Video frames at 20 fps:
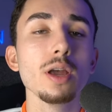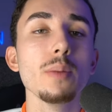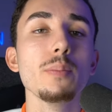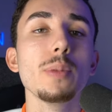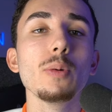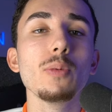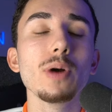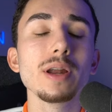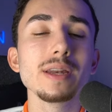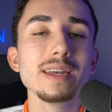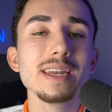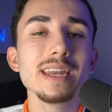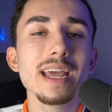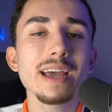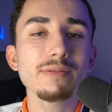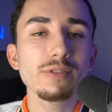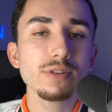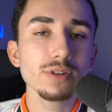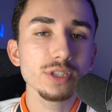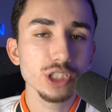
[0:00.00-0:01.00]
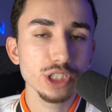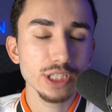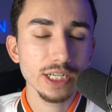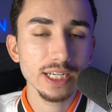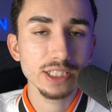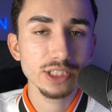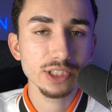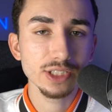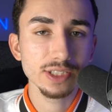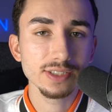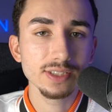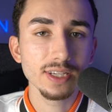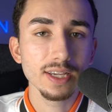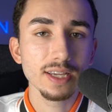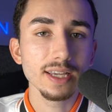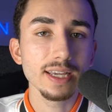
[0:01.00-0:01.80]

But what never changes